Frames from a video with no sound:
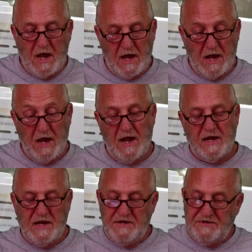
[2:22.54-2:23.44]
I
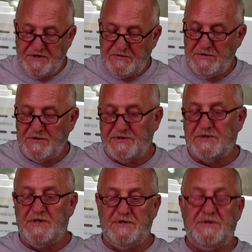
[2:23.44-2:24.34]
guess this one
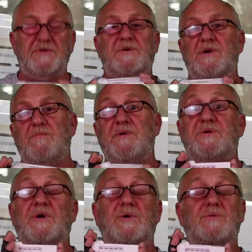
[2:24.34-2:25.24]
is just going to be
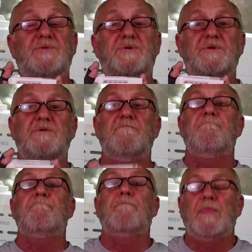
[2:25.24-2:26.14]
toast.
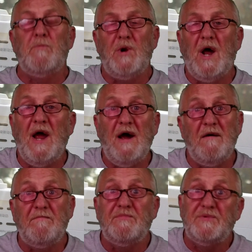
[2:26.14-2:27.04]
But I have
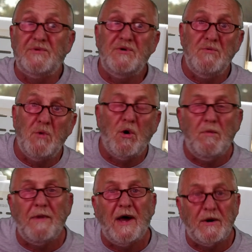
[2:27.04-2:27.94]
two more
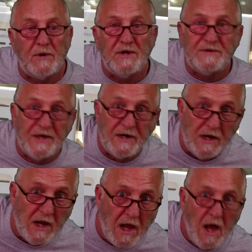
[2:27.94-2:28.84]
batteries that
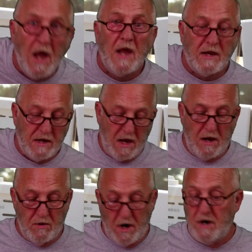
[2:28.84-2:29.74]

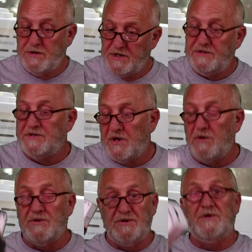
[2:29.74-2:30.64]
are just as old
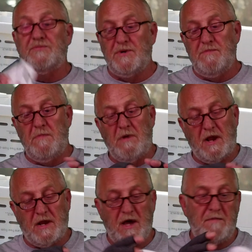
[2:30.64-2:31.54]
as this one. I
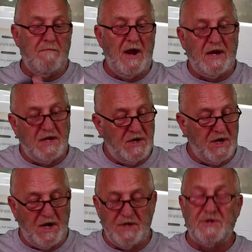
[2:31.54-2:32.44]
got them back in
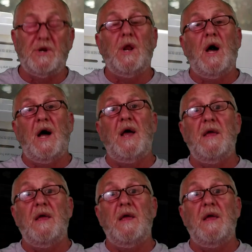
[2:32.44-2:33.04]
July